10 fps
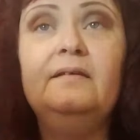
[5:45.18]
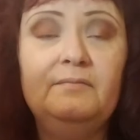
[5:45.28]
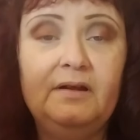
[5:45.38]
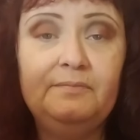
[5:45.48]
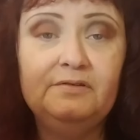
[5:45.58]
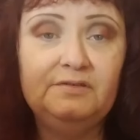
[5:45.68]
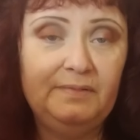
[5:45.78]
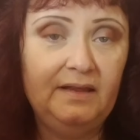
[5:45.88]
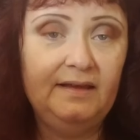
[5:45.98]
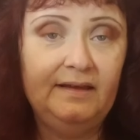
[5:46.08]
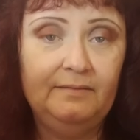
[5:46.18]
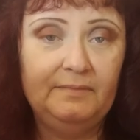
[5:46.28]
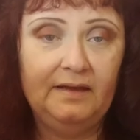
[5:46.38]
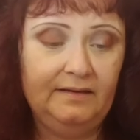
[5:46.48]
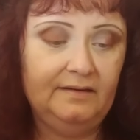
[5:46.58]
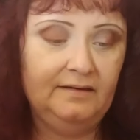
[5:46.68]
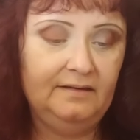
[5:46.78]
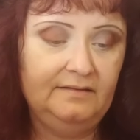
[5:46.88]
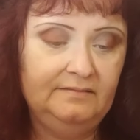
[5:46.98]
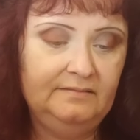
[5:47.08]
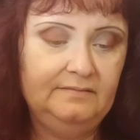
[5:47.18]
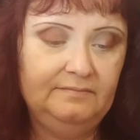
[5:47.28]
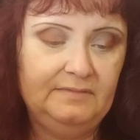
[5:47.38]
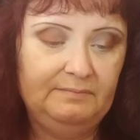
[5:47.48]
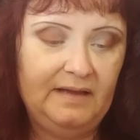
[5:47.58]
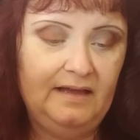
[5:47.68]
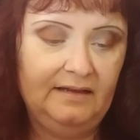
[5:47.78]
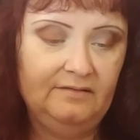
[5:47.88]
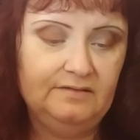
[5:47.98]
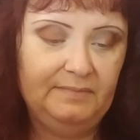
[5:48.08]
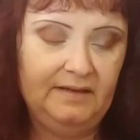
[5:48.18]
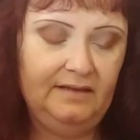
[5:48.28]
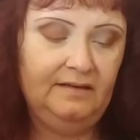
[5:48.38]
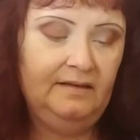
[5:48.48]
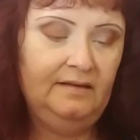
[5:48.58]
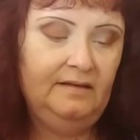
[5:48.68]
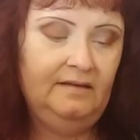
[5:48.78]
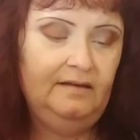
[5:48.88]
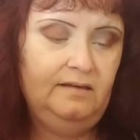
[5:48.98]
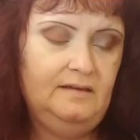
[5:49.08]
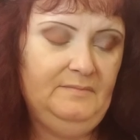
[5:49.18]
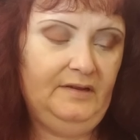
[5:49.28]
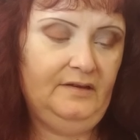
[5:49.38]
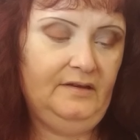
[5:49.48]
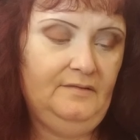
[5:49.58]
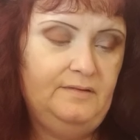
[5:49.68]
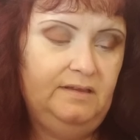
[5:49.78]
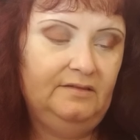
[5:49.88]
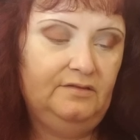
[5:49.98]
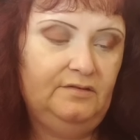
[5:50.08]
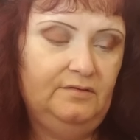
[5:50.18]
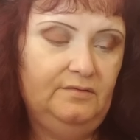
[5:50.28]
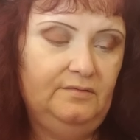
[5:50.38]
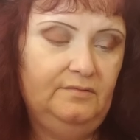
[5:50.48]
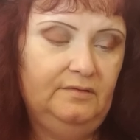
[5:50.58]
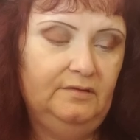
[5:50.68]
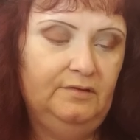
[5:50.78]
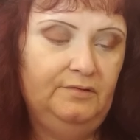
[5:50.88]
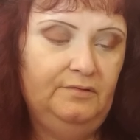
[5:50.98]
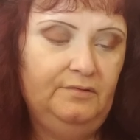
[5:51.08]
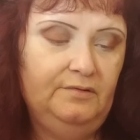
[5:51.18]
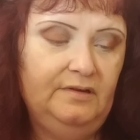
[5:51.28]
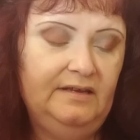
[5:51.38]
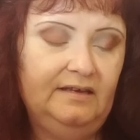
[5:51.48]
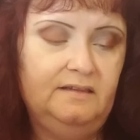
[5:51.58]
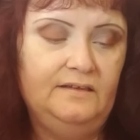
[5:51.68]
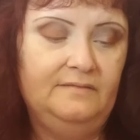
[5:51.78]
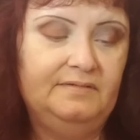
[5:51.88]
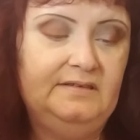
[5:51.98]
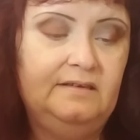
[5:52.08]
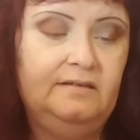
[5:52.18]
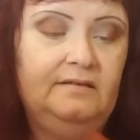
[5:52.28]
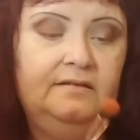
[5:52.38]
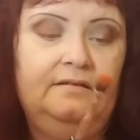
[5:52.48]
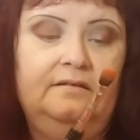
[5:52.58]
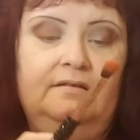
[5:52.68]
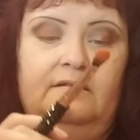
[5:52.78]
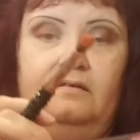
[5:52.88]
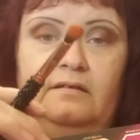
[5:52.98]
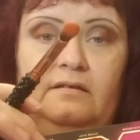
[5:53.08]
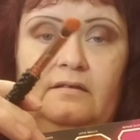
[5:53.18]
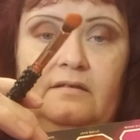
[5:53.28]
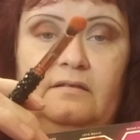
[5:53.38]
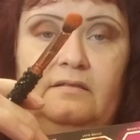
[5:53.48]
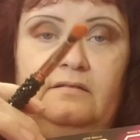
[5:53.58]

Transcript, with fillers: when I push play, I'm like, uh, my mind goes blank. I'm going to go into Lunar Eclipse this